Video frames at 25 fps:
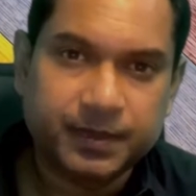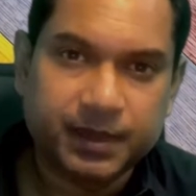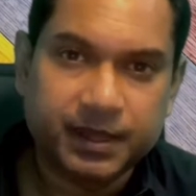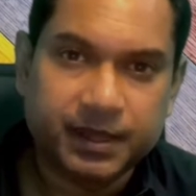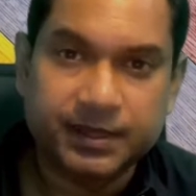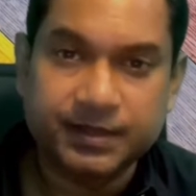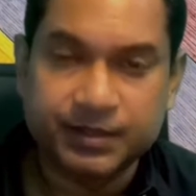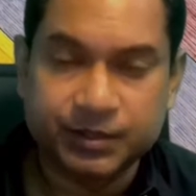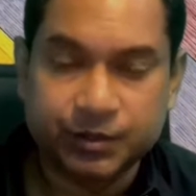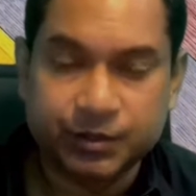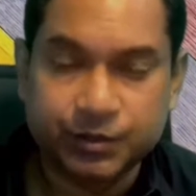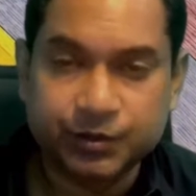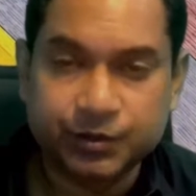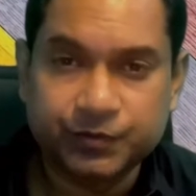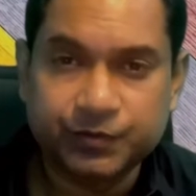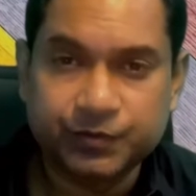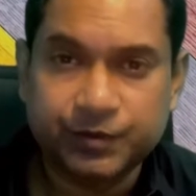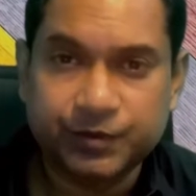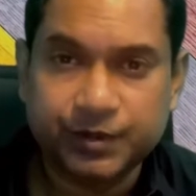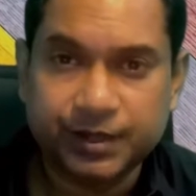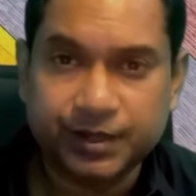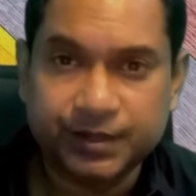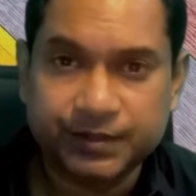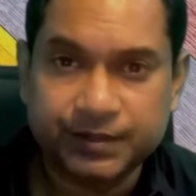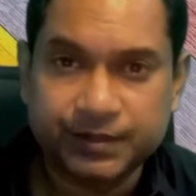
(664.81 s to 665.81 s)
Is it good
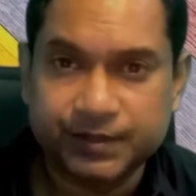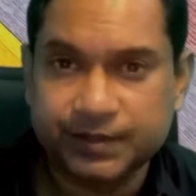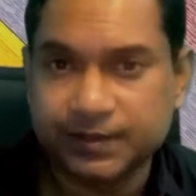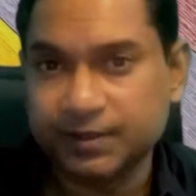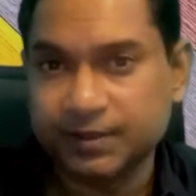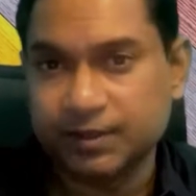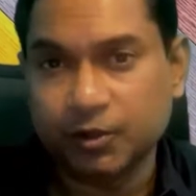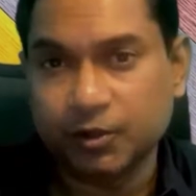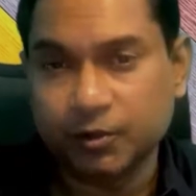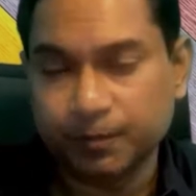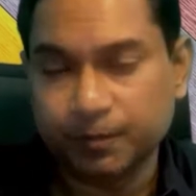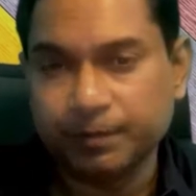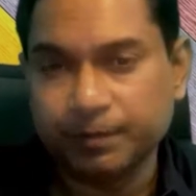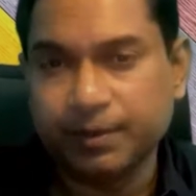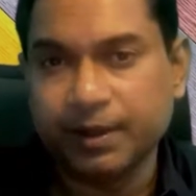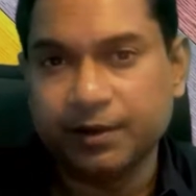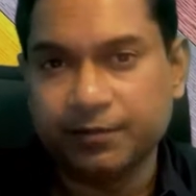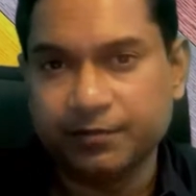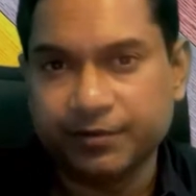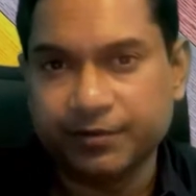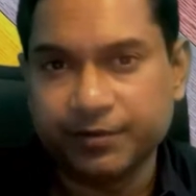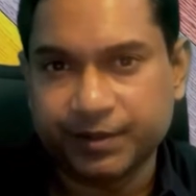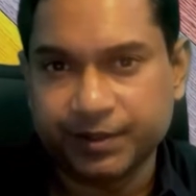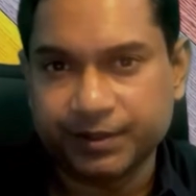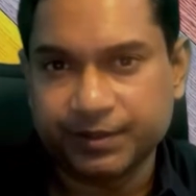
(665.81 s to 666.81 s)
for us? Is it
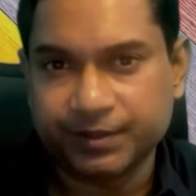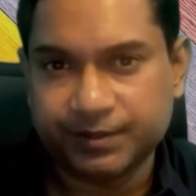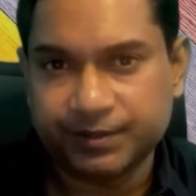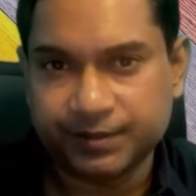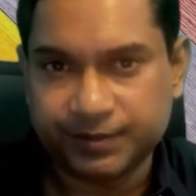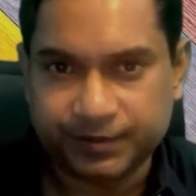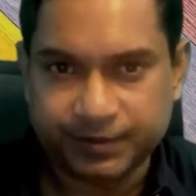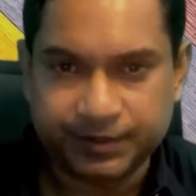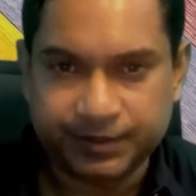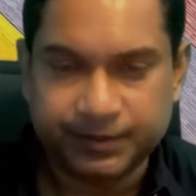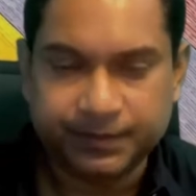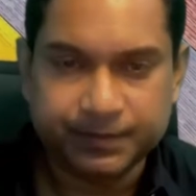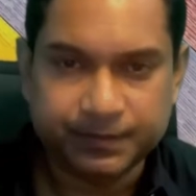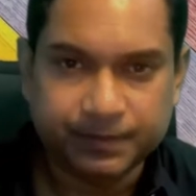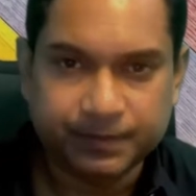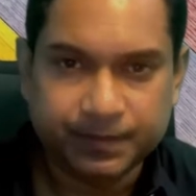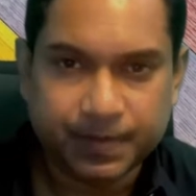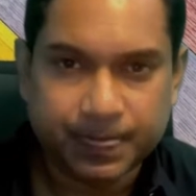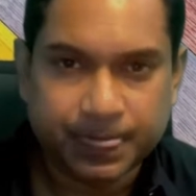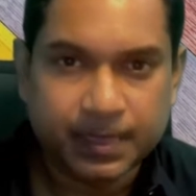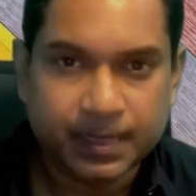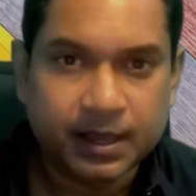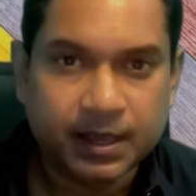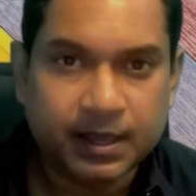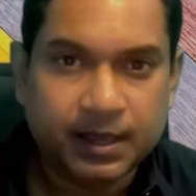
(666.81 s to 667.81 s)
bad for us, right?
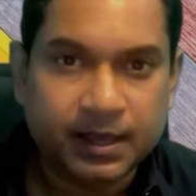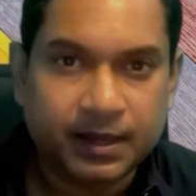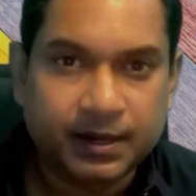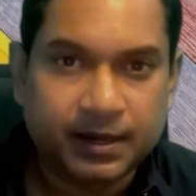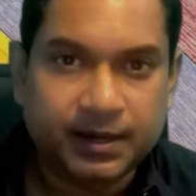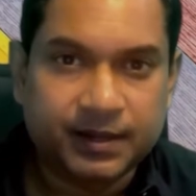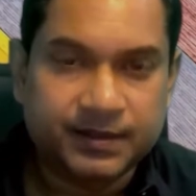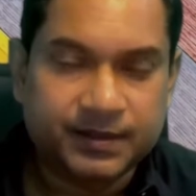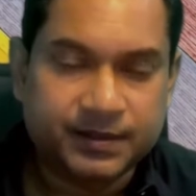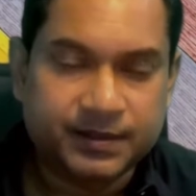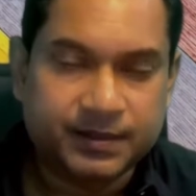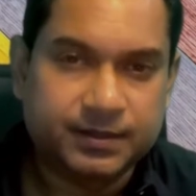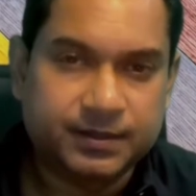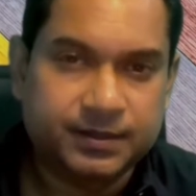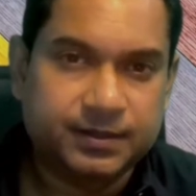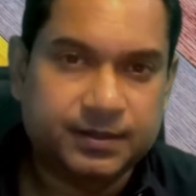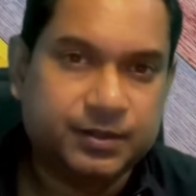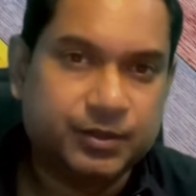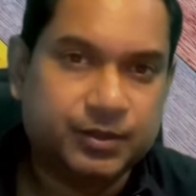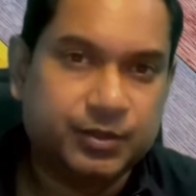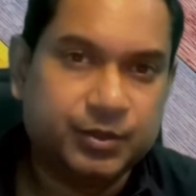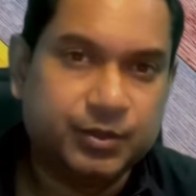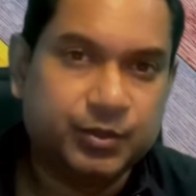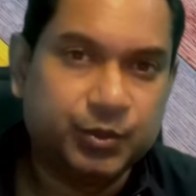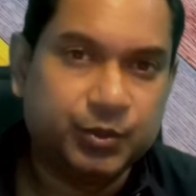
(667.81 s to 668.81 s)
Does it
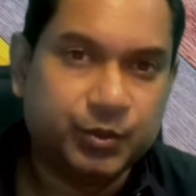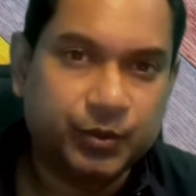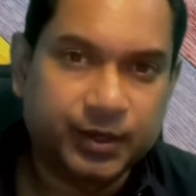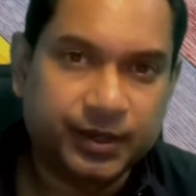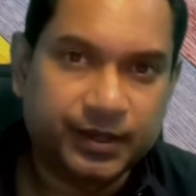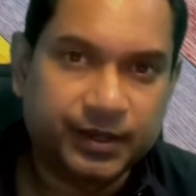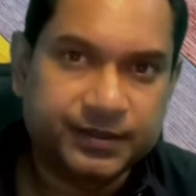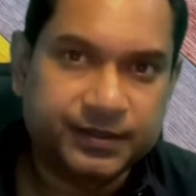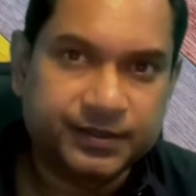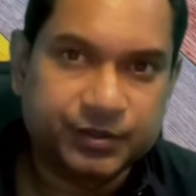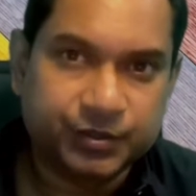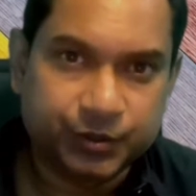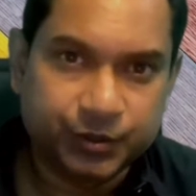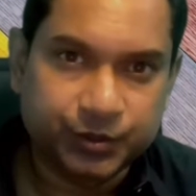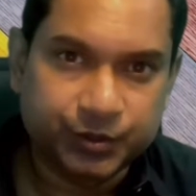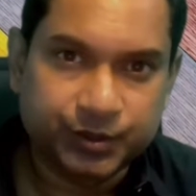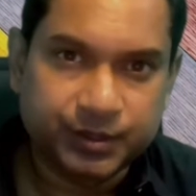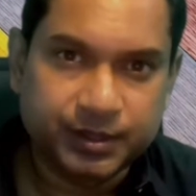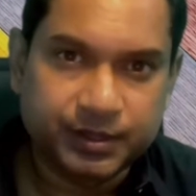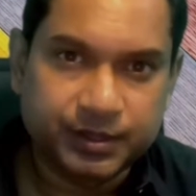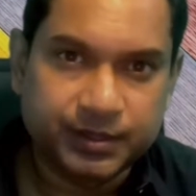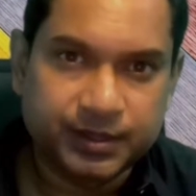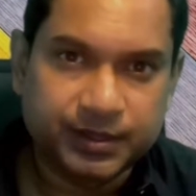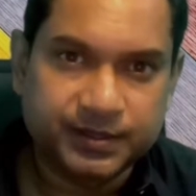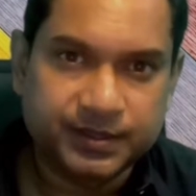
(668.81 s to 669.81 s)
do us good?
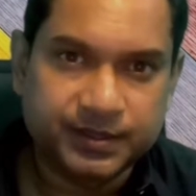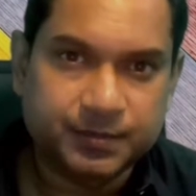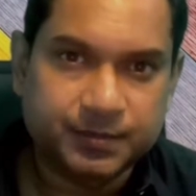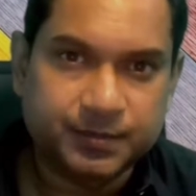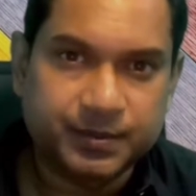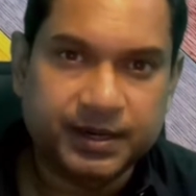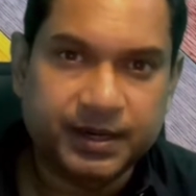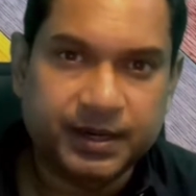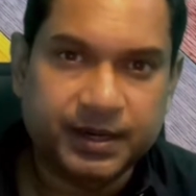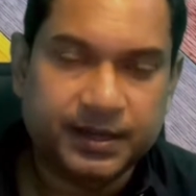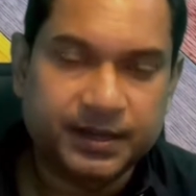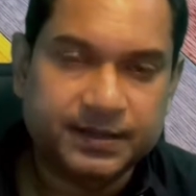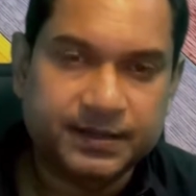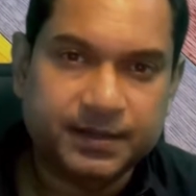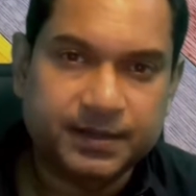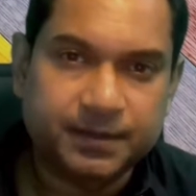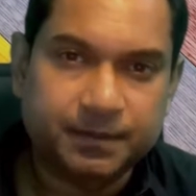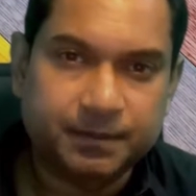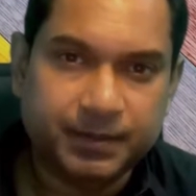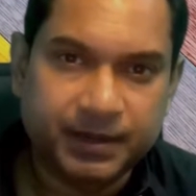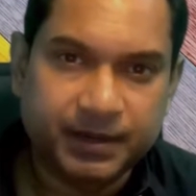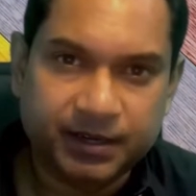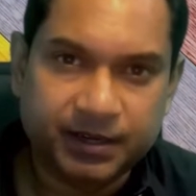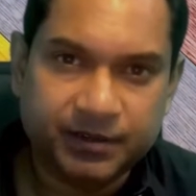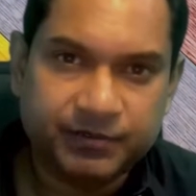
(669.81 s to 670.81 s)
Does it bring us a
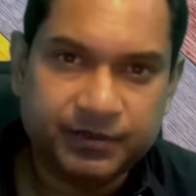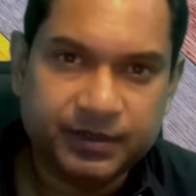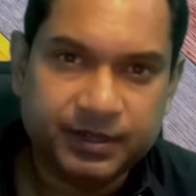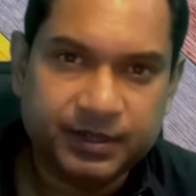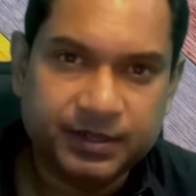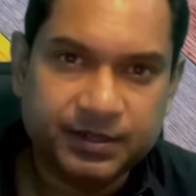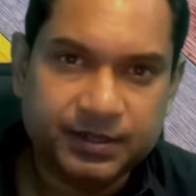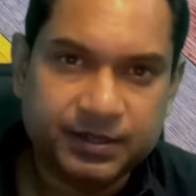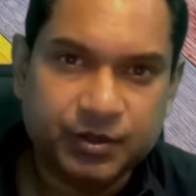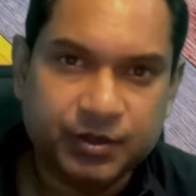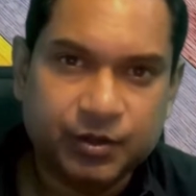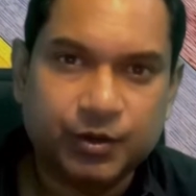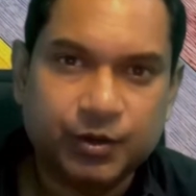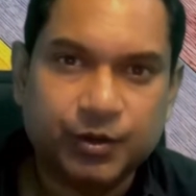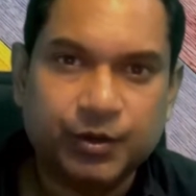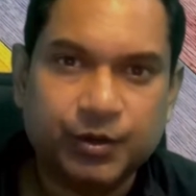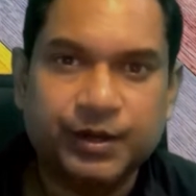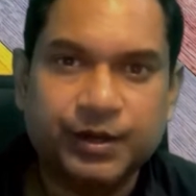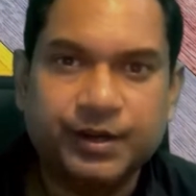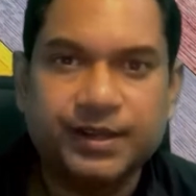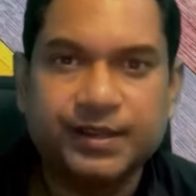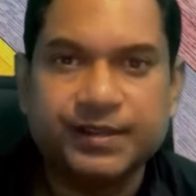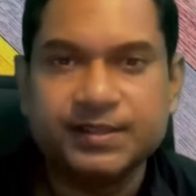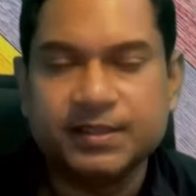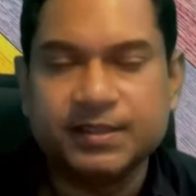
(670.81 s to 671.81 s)
benefit, or
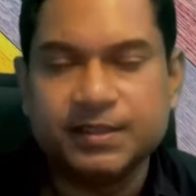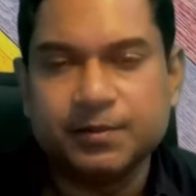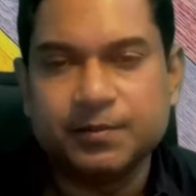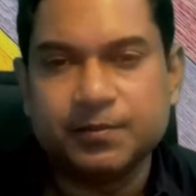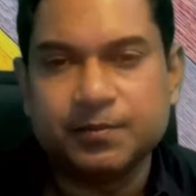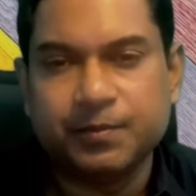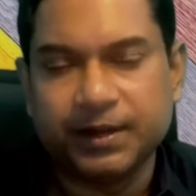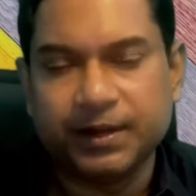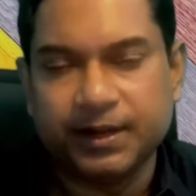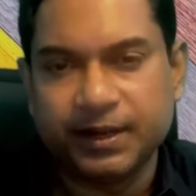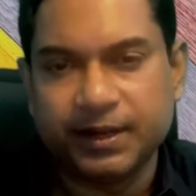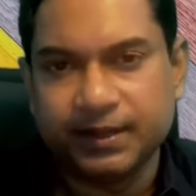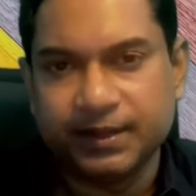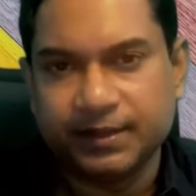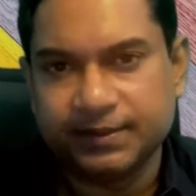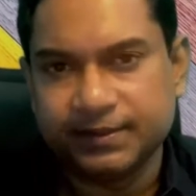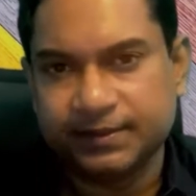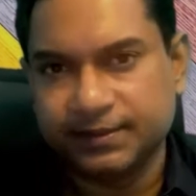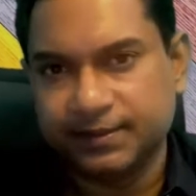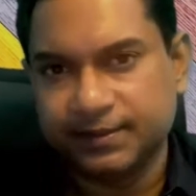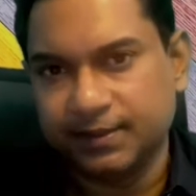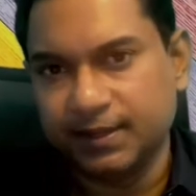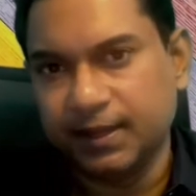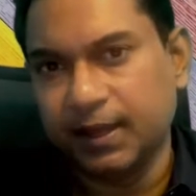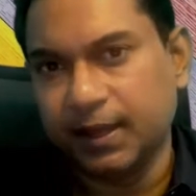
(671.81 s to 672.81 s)
does it bring
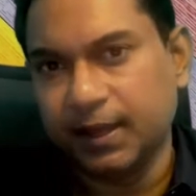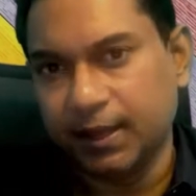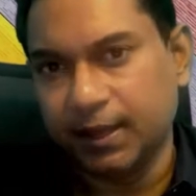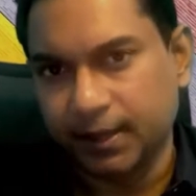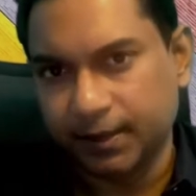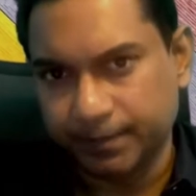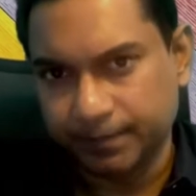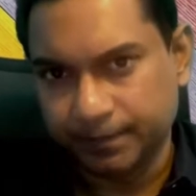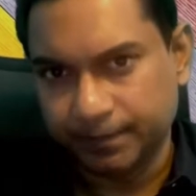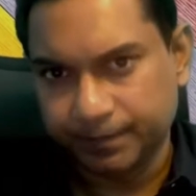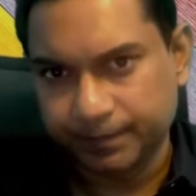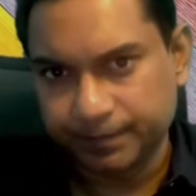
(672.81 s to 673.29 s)
us harm?